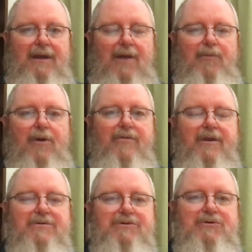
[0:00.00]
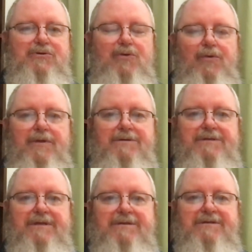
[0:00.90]
I pray that as you chew on
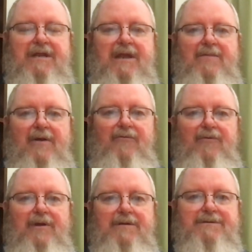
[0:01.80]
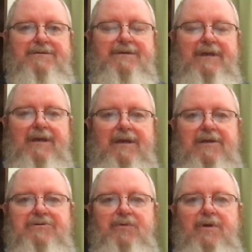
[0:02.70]
these things today, my friends,
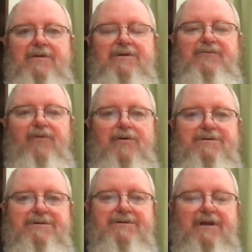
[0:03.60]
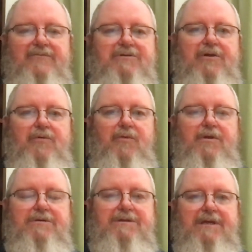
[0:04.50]
and as you read these verses that I've shared with
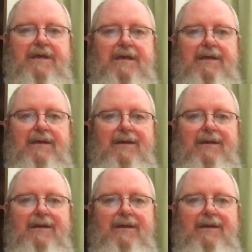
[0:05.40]
you today,